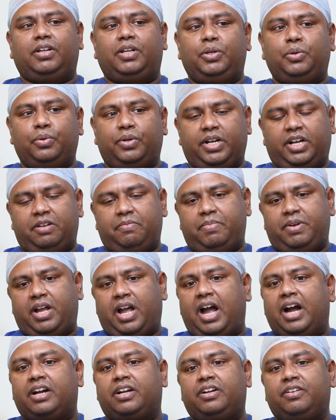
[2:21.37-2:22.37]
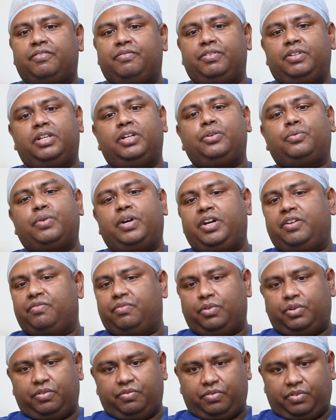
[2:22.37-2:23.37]
You can be active within
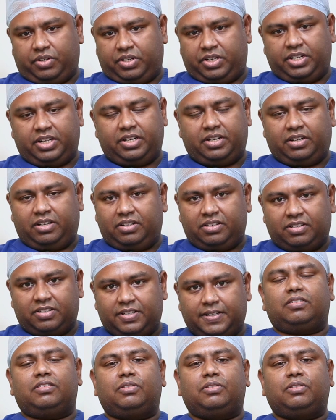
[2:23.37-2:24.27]
twenty-four to forty-eight hours.